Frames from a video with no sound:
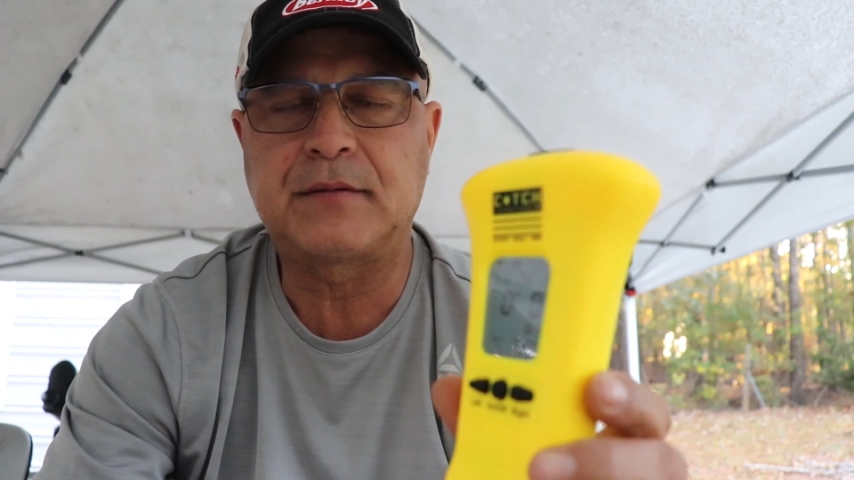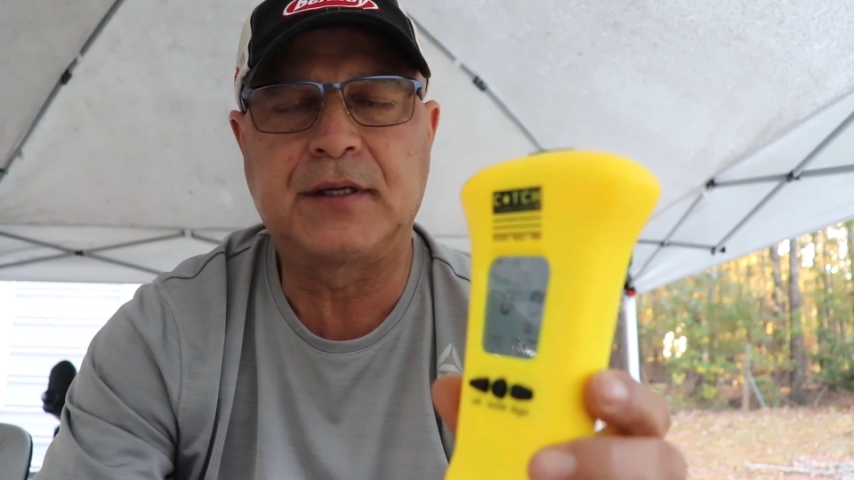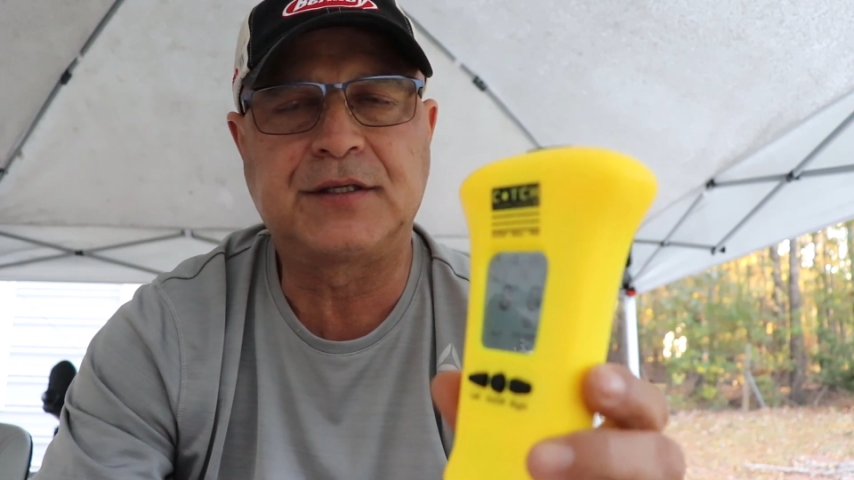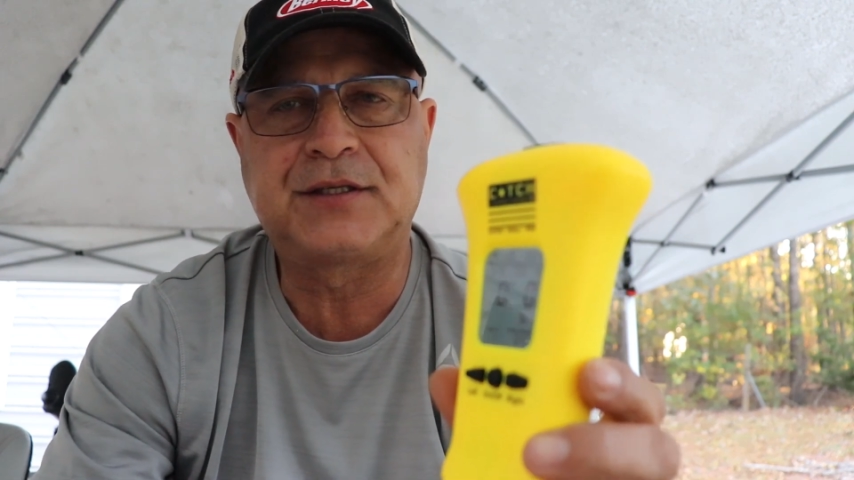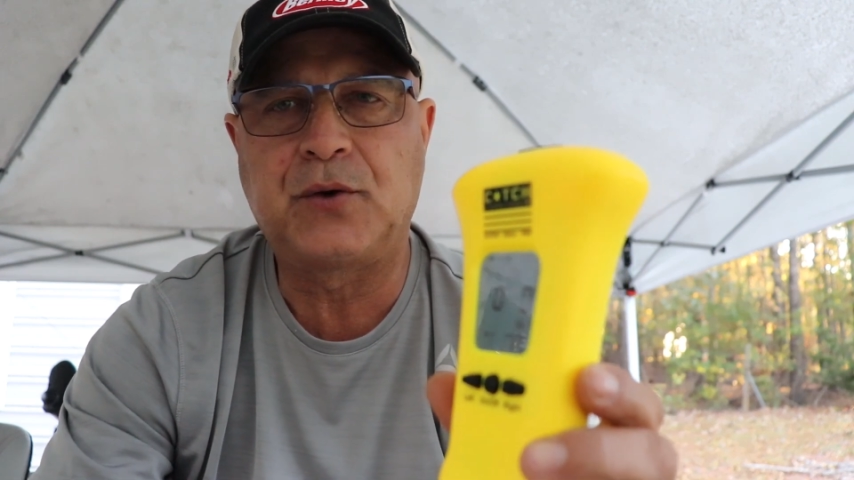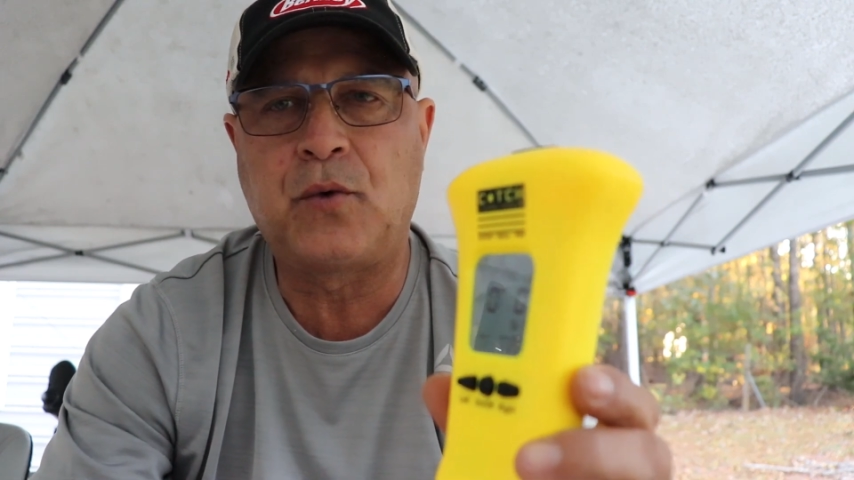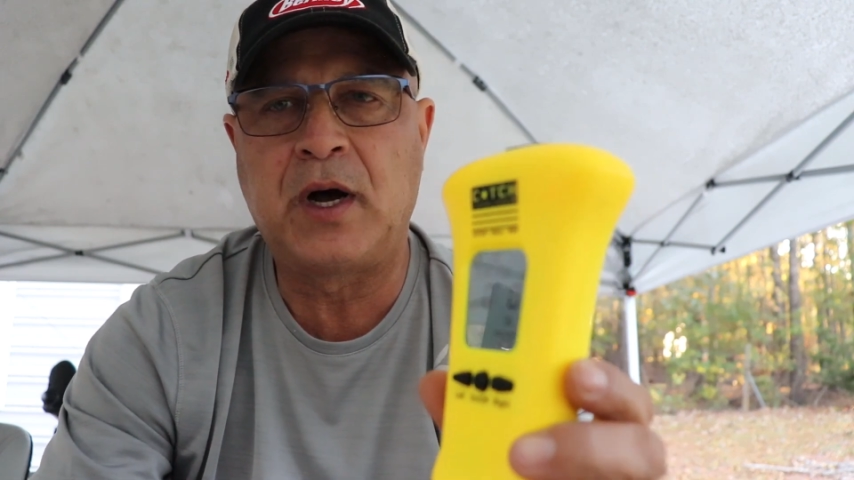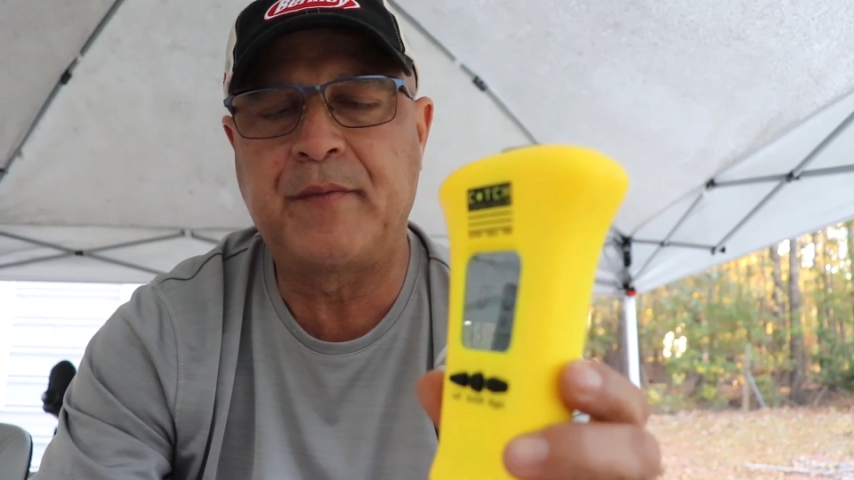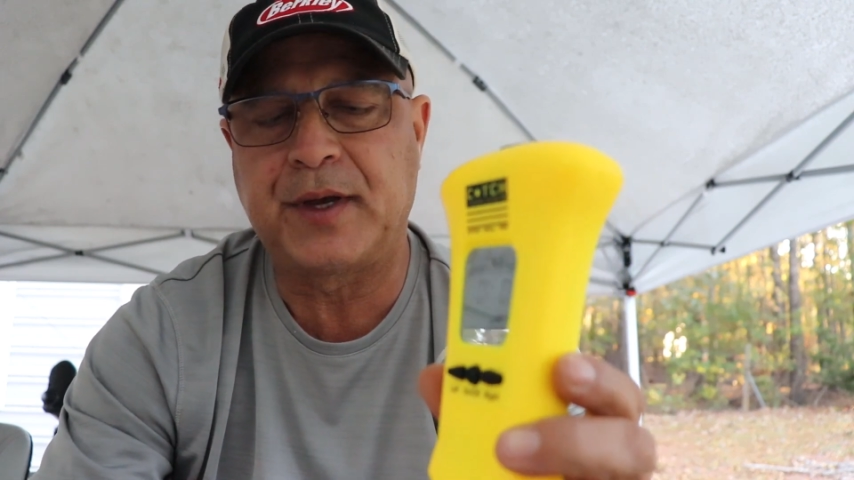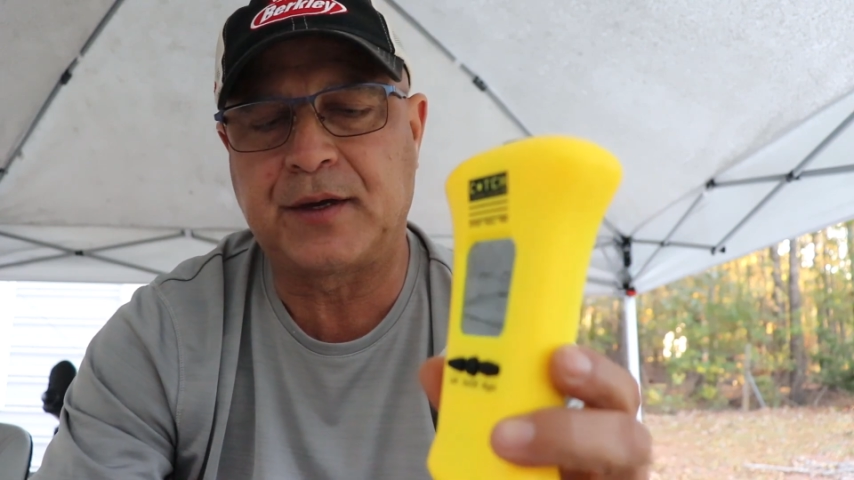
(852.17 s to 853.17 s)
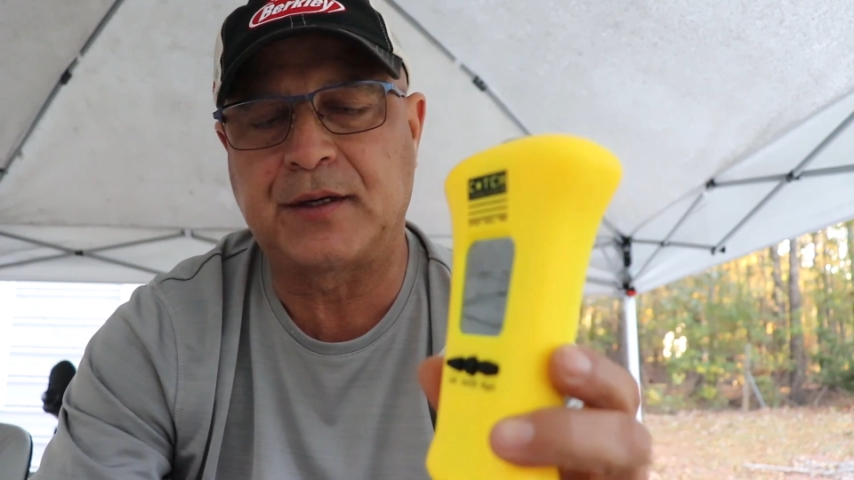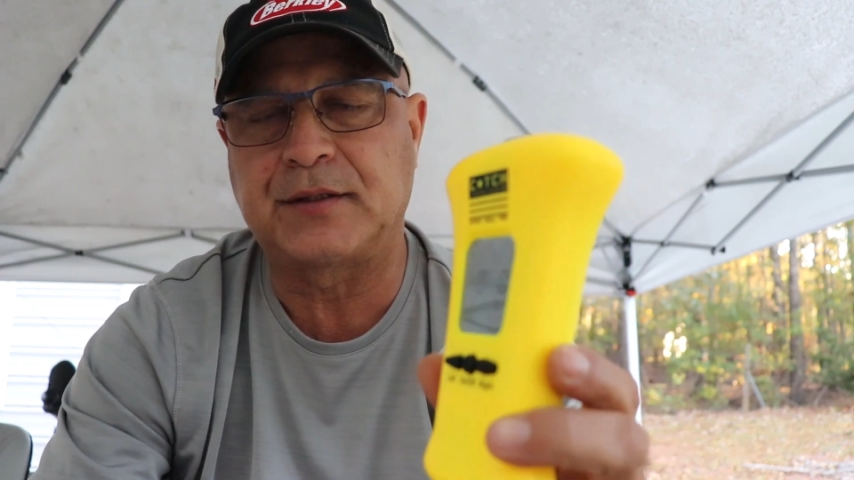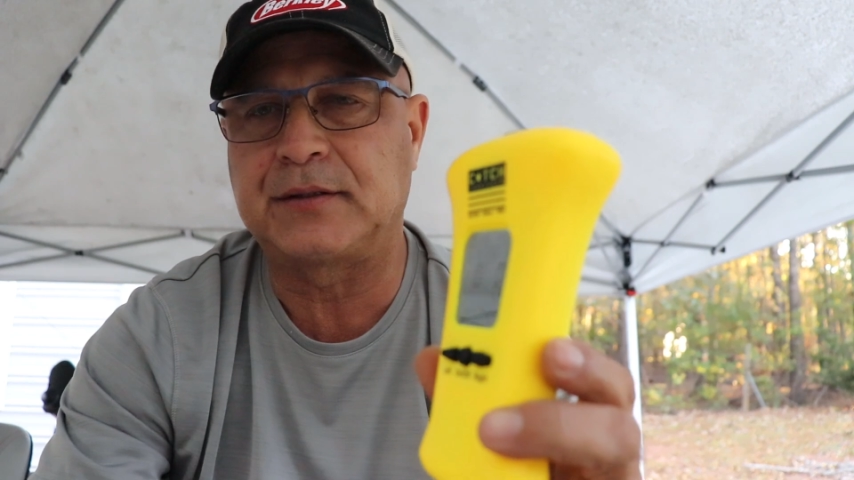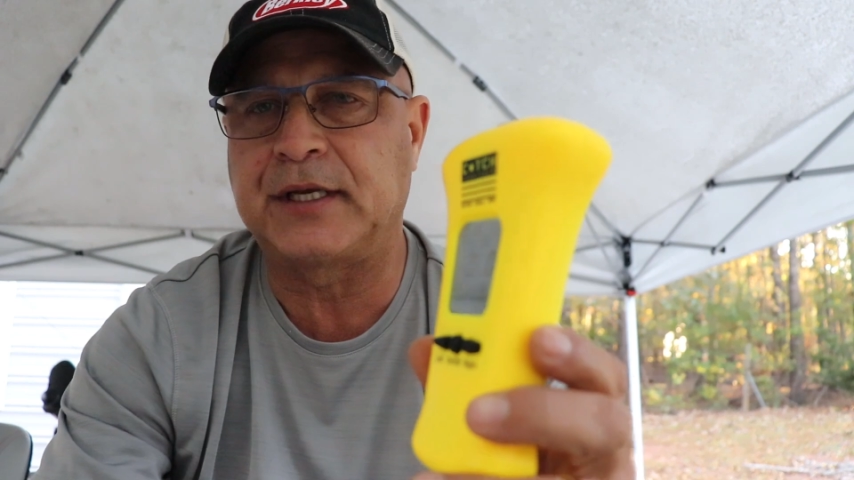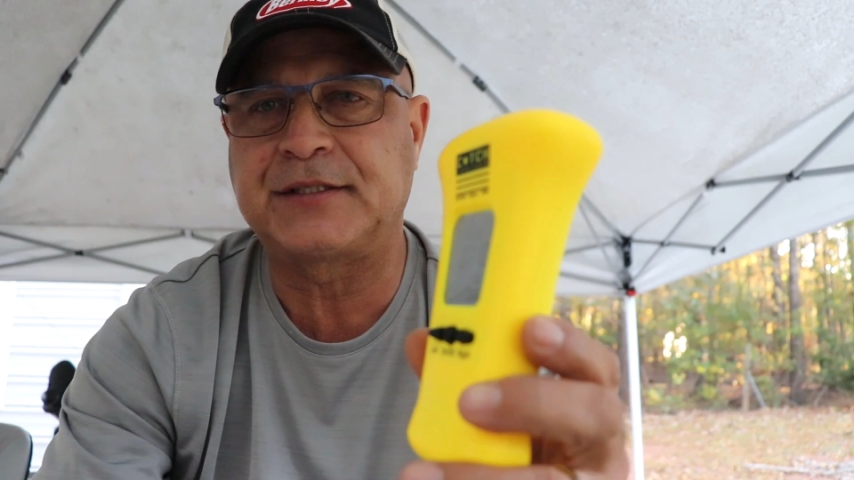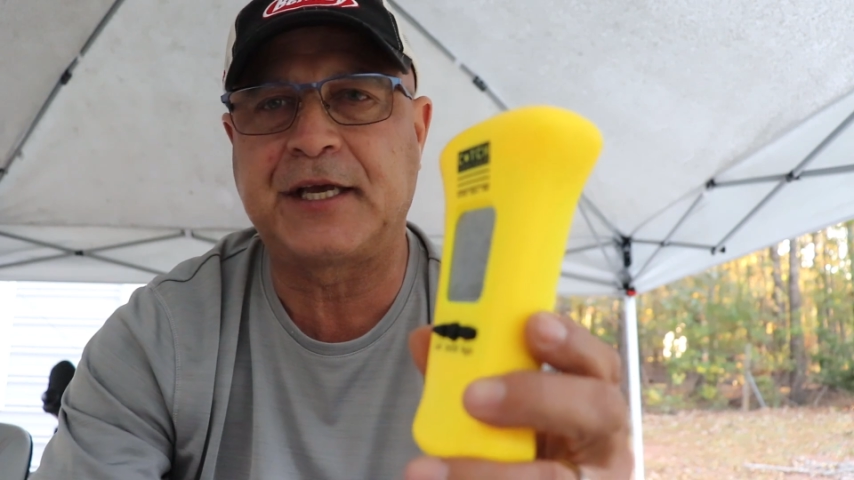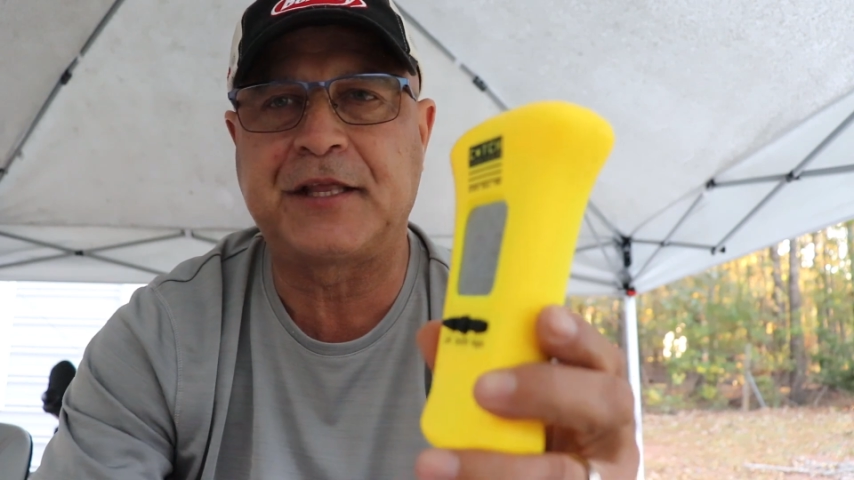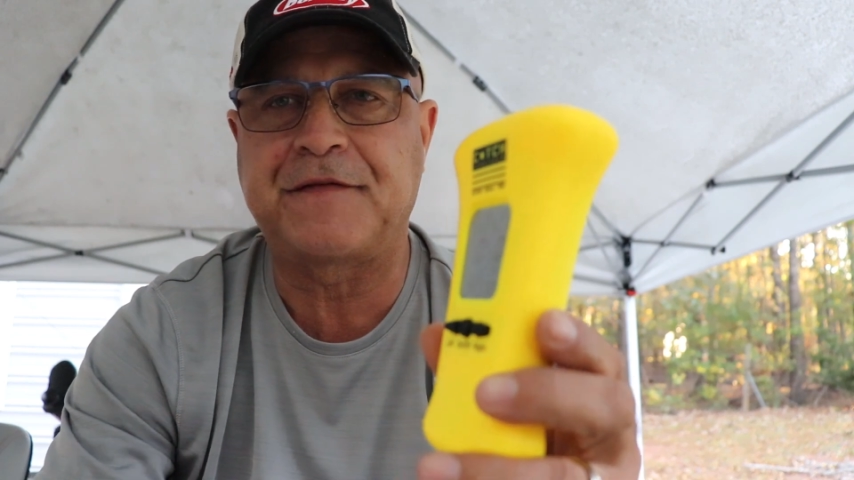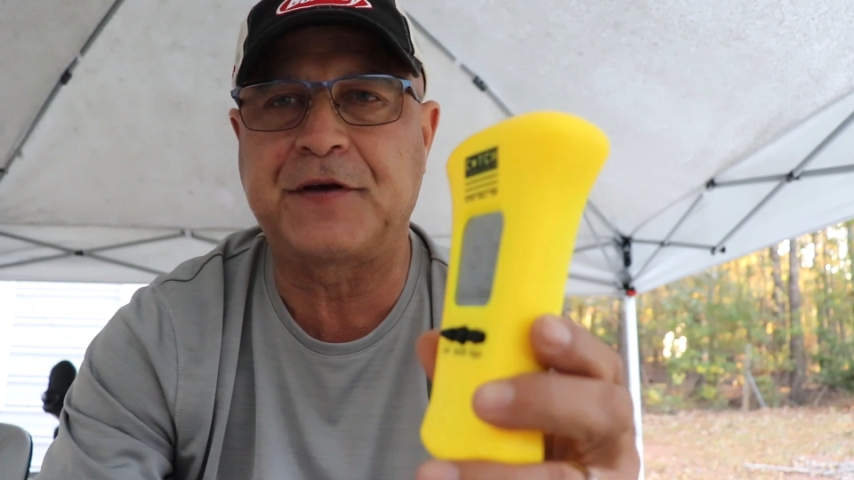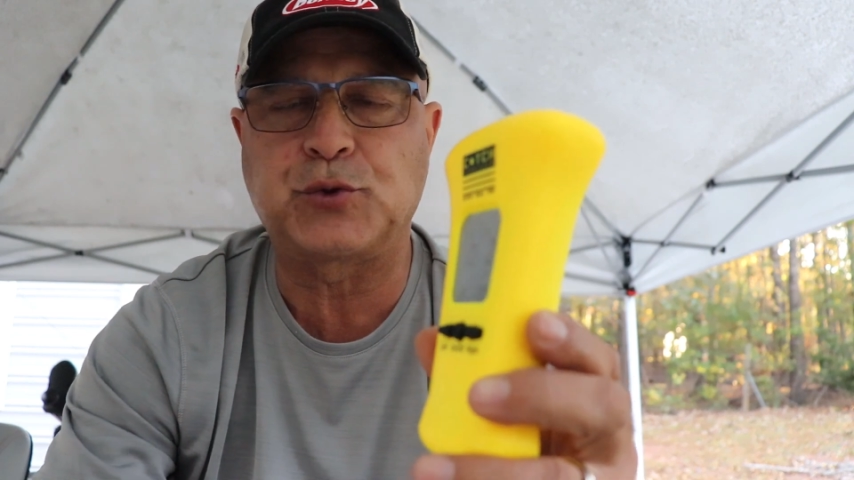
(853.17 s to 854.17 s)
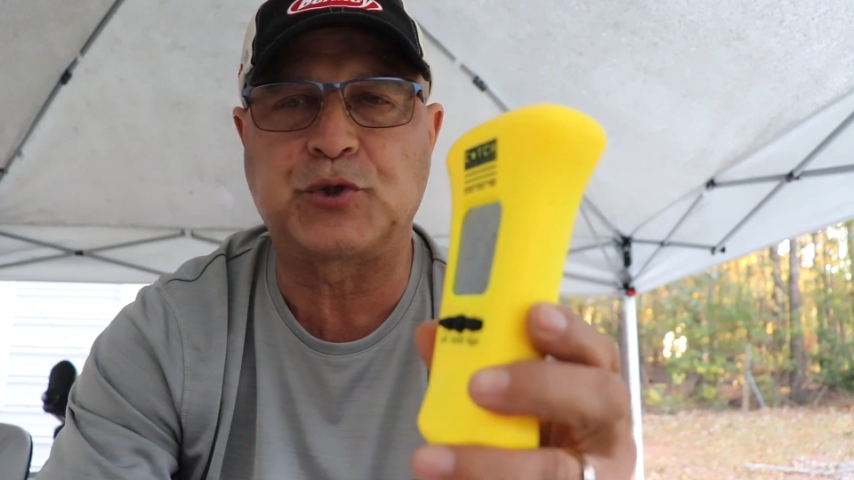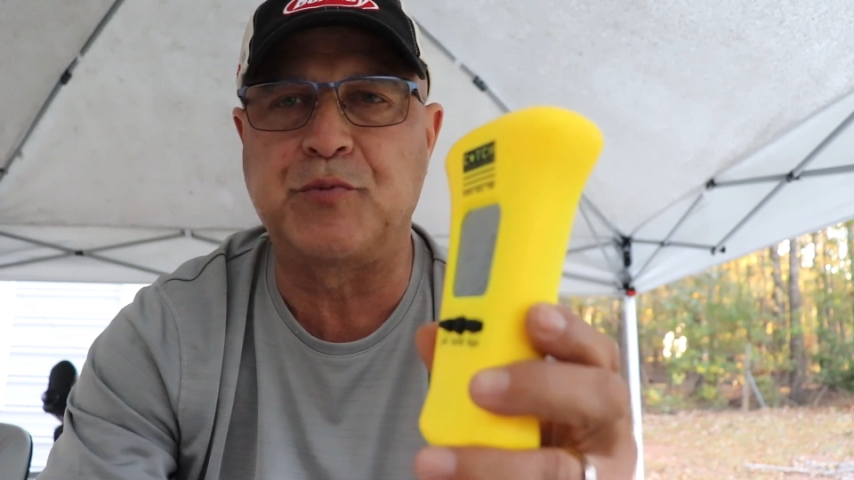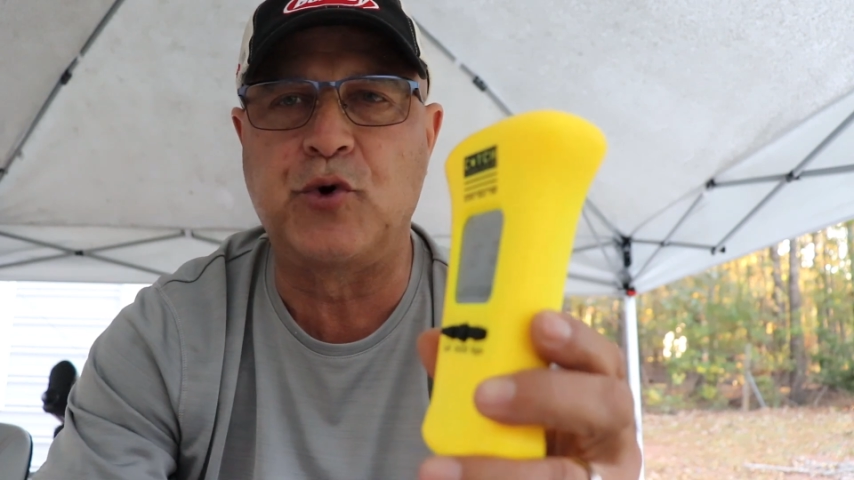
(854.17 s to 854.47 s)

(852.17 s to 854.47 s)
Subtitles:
is the one, because let's say the fish was